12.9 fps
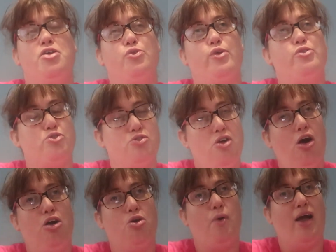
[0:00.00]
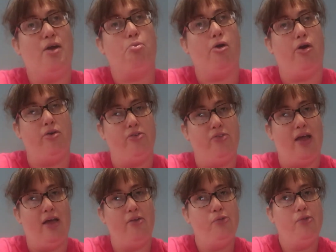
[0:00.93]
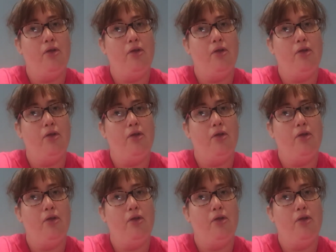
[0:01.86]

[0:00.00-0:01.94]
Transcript: So it's not a quick process.